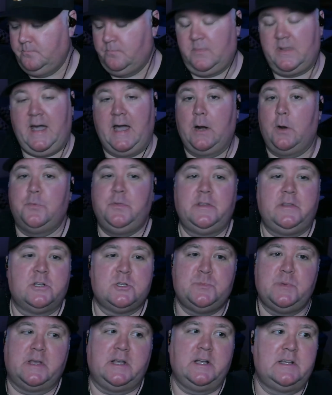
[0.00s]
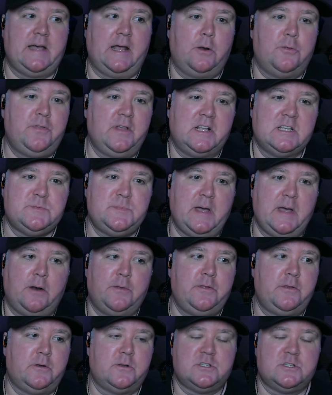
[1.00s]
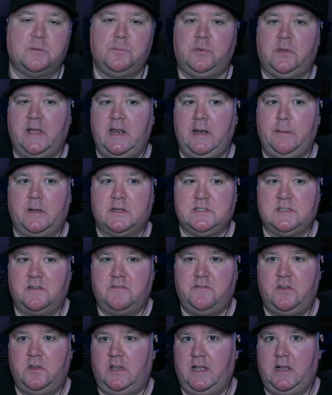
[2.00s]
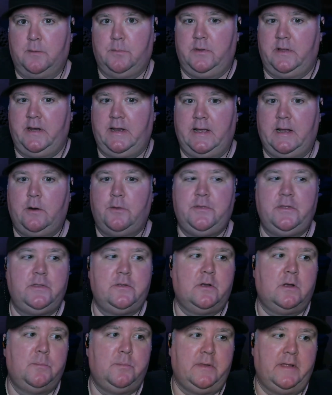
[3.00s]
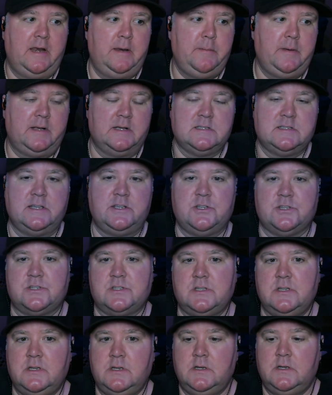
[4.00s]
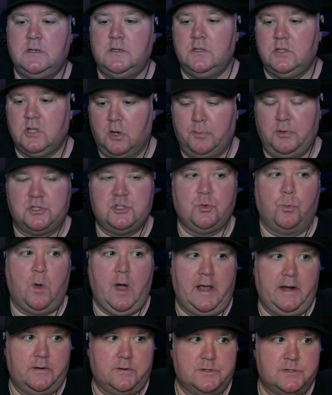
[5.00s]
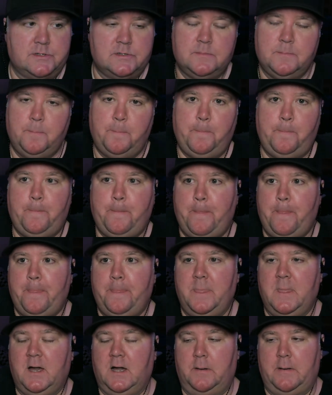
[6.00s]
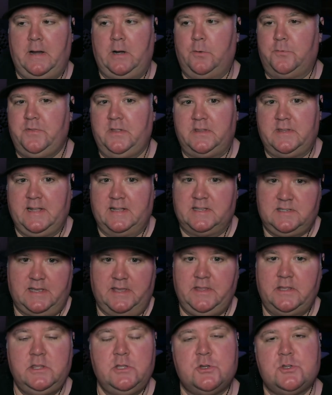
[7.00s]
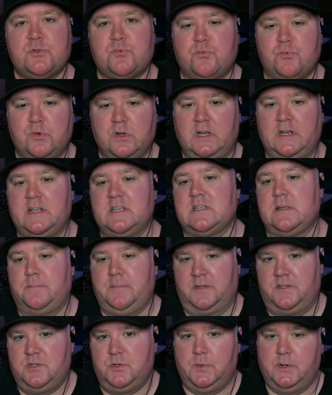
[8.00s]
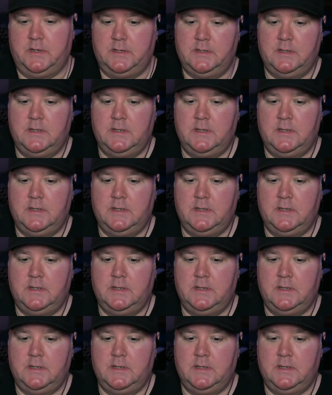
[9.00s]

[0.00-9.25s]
I don't think there's complaining because they feel like complaining. I don't think they're complaining because they're a bunch of whiners. I think there's really something to it.